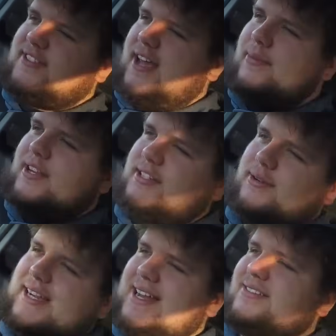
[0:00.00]
timing,
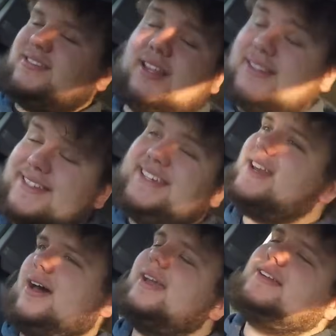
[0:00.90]
so it has
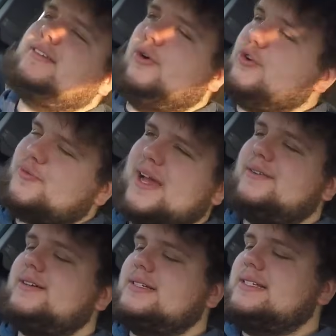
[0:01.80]
99
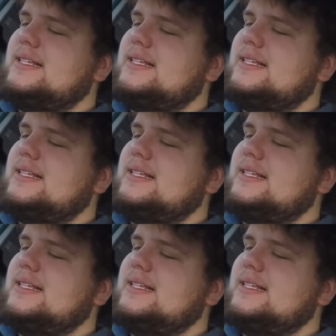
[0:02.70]
horsepower,